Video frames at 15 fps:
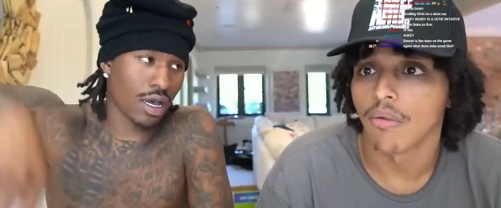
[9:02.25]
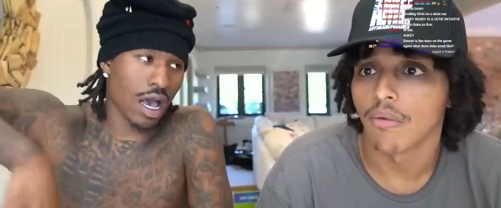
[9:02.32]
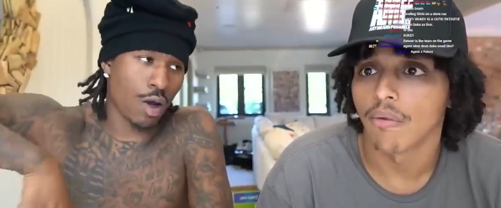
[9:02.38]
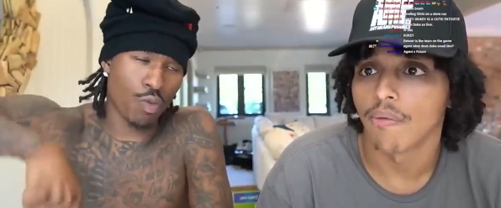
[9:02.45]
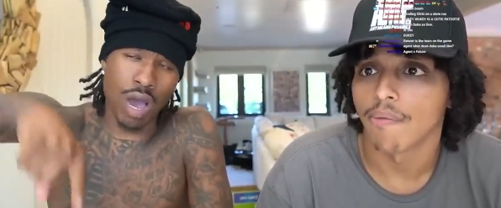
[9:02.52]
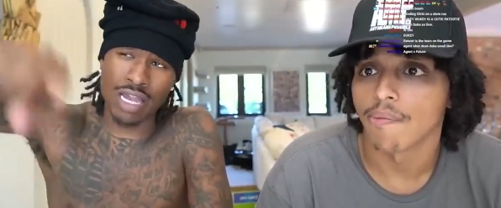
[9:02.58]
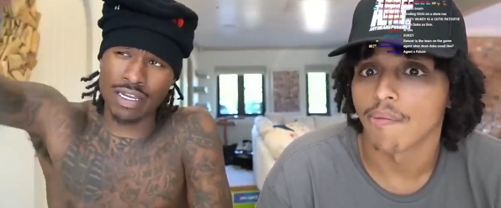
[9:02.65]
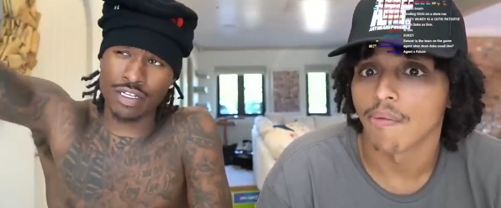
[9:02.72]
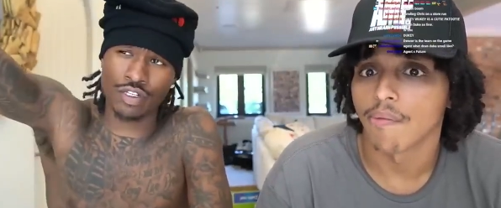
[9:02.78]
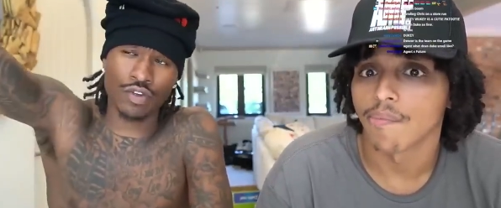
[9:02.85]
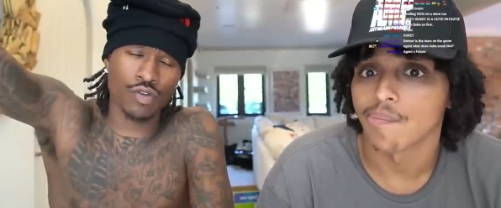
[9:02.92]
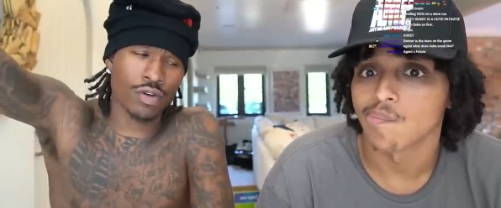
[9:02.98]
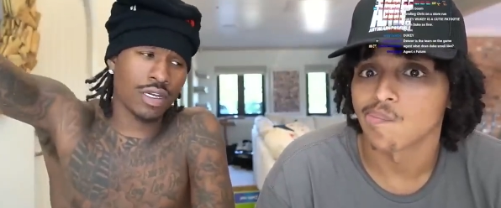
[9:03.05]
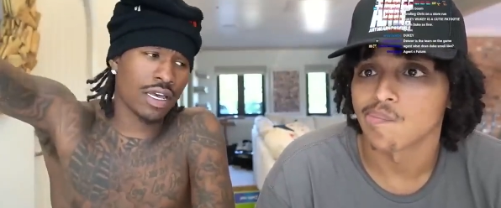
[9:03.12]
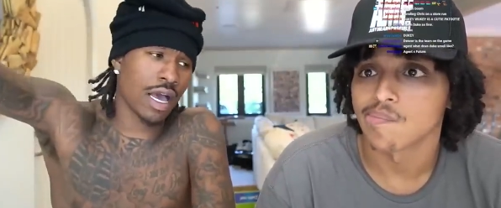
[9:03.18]
Speaker 1: -huh. While that's
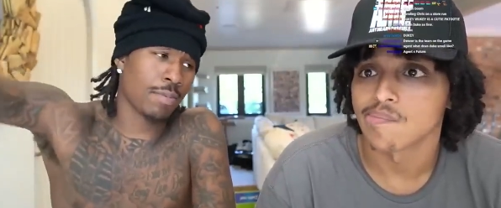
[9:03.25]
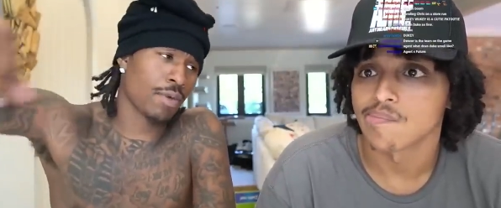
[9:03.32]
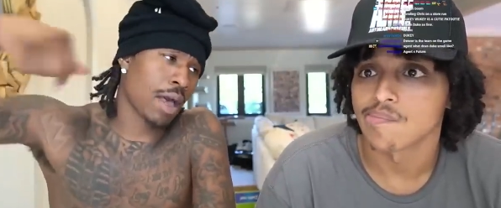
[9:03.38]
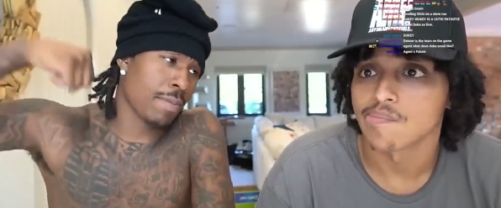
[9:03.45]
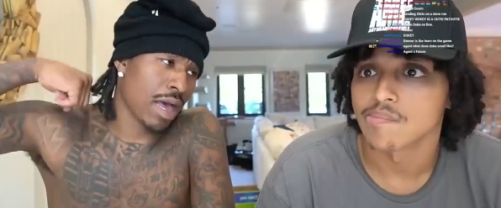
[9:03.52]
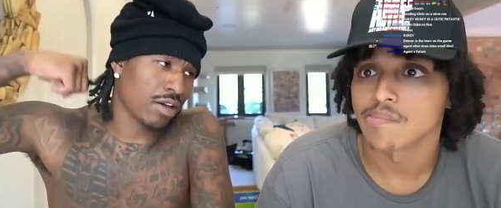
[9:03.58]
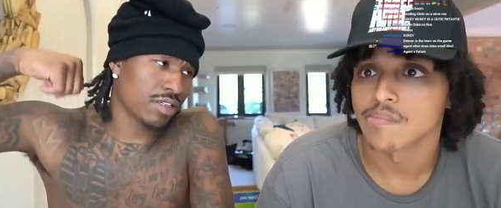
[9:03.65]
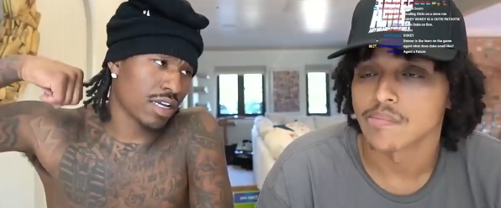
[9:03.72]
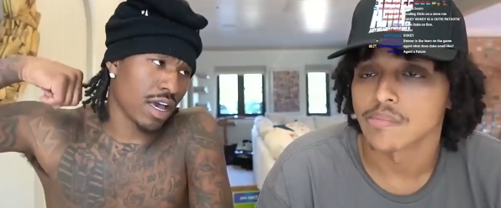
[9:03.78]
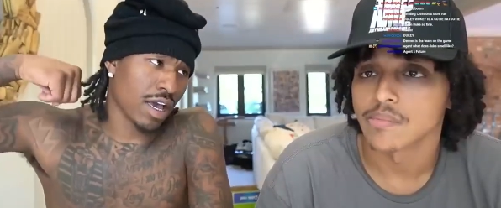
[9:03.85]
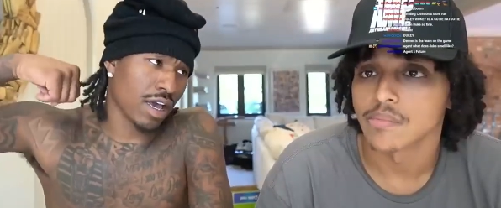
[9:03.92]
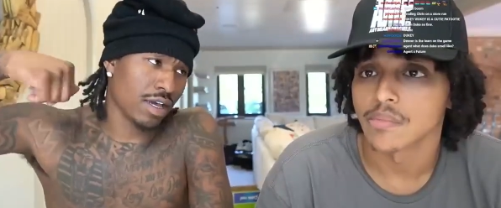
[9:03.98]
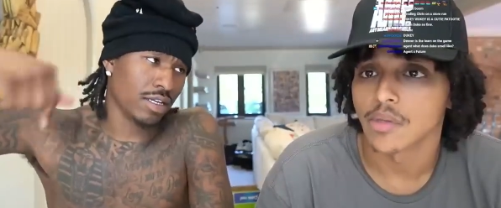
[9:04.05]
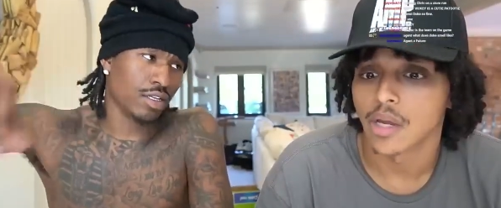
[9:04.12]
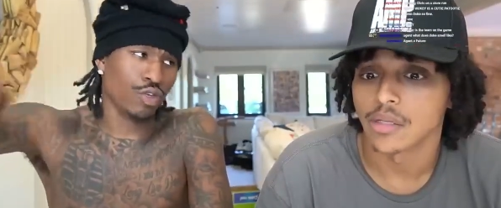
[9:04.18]
doing that, I'm, I'm outside
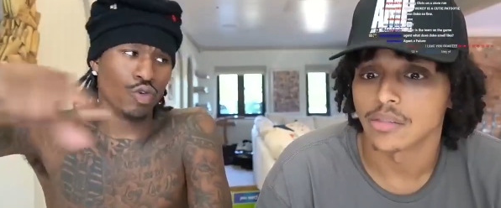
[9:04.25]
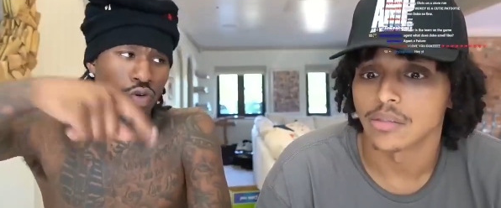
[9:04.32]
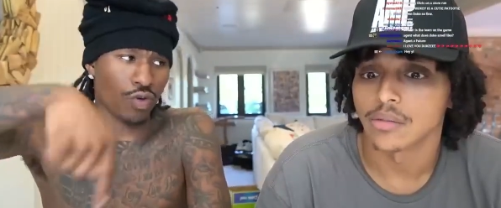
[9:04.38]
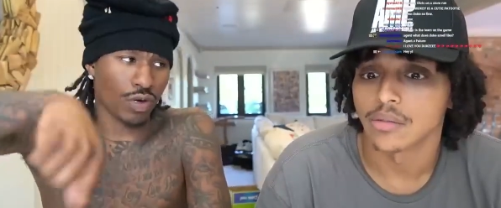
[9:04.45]
gotcha. doing